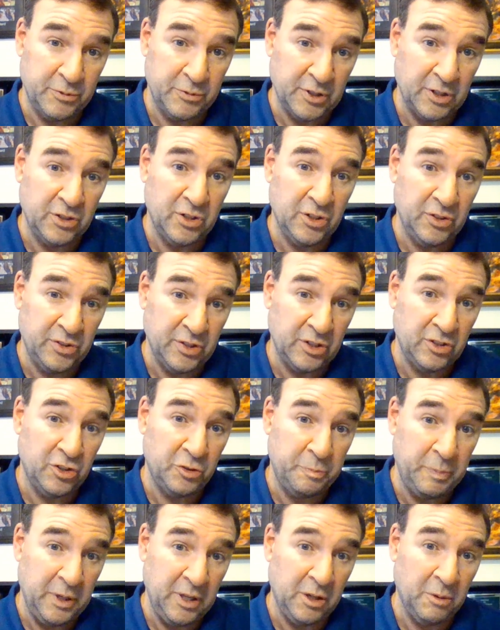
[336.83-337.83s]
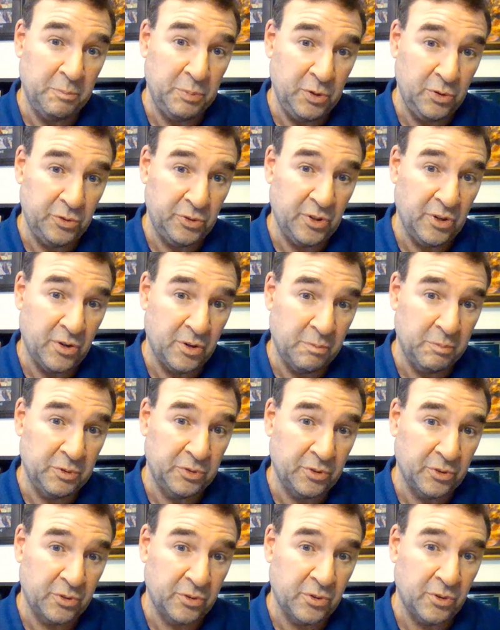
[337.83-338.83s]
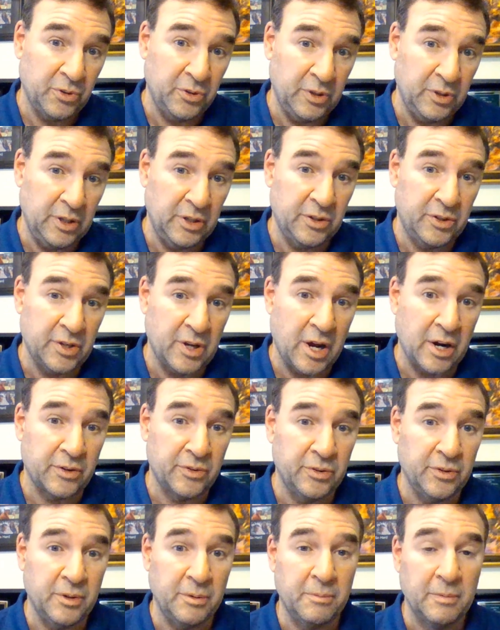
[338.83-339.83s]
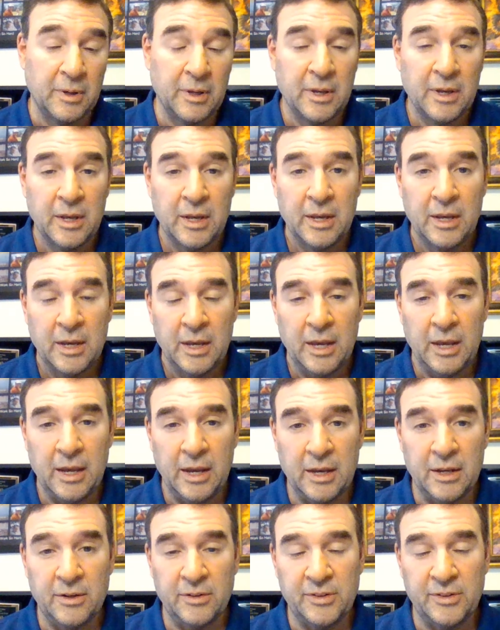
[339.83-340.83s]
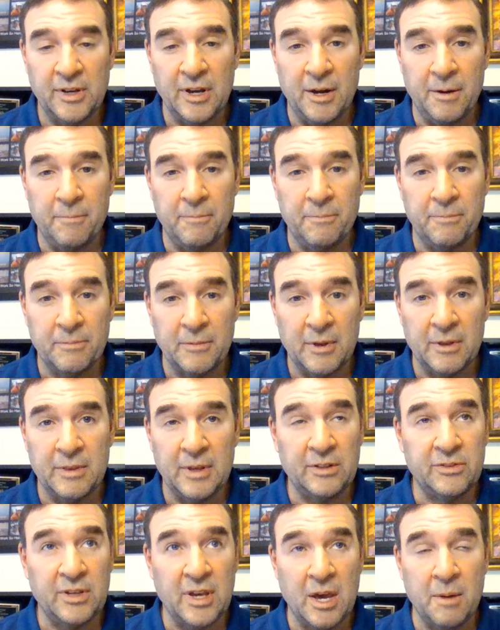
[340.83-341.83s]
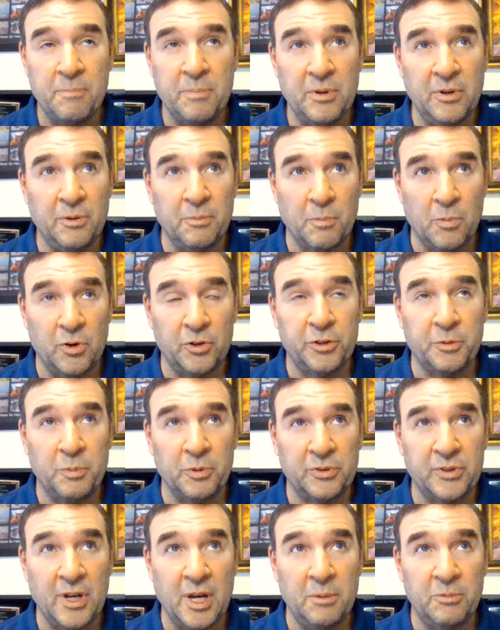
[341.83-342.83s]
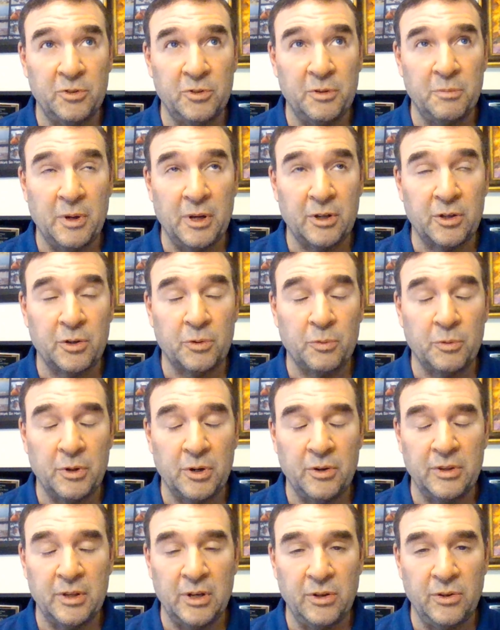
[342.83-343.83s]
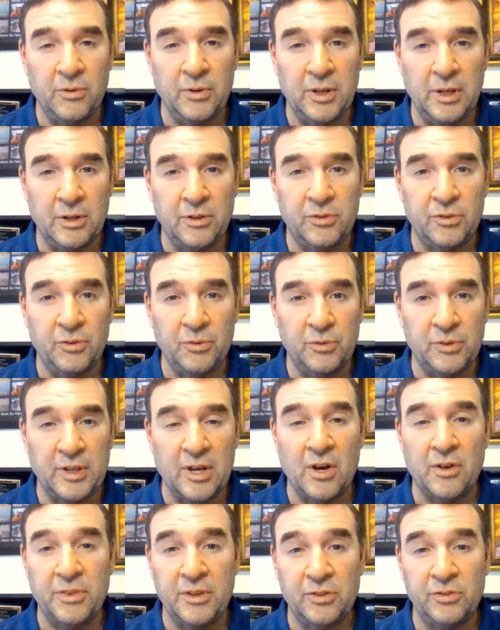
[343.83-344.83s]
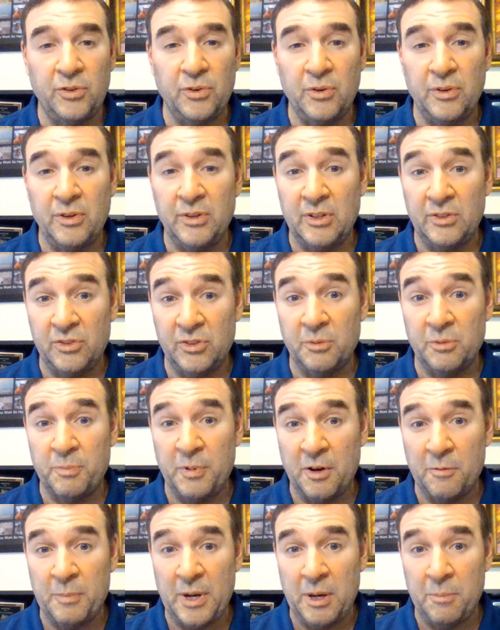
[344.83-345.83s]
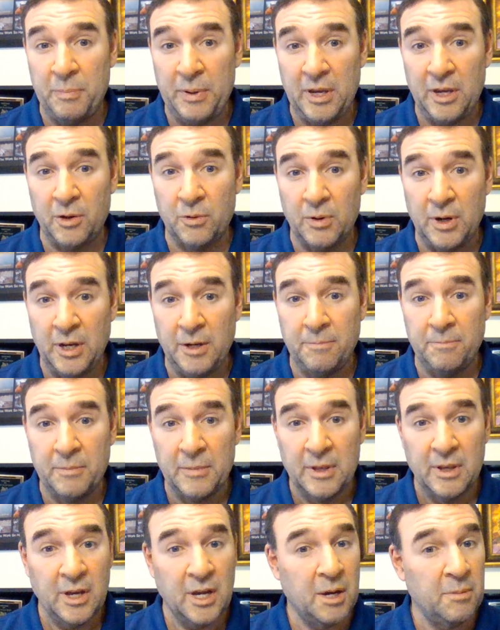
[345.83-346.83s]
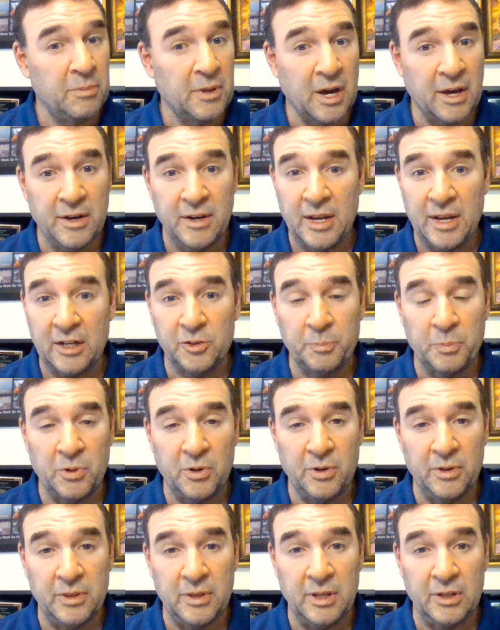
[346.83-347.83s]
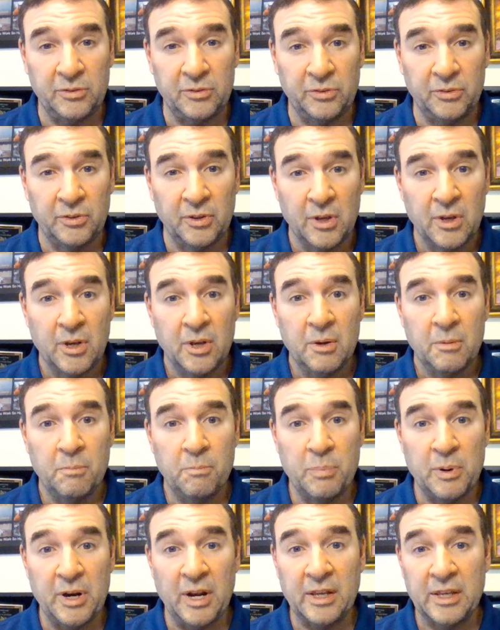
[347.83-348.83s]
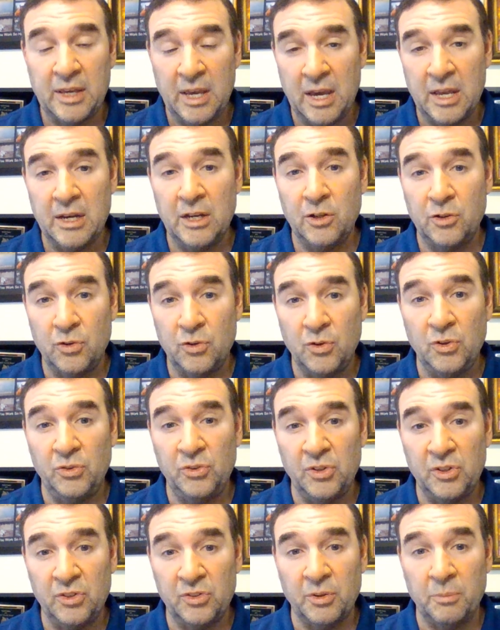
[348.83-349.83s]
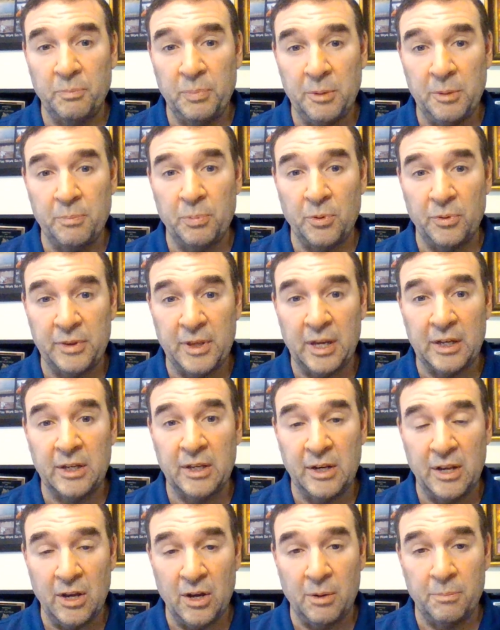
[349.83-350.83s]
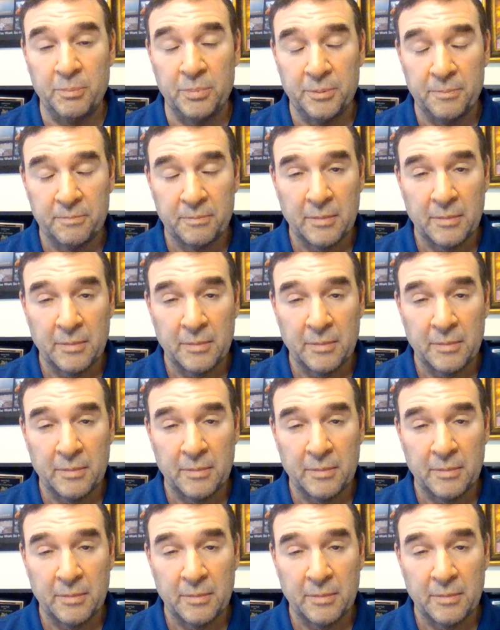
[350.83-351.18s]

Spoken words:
such and such is being abused at home, Mr. Cole, you need to talk to him. And that's happened multiple times in my career. And then you need to tell the student, this is above my pay grade. I'm not an expert in this, but I can introduce you to some people that can help.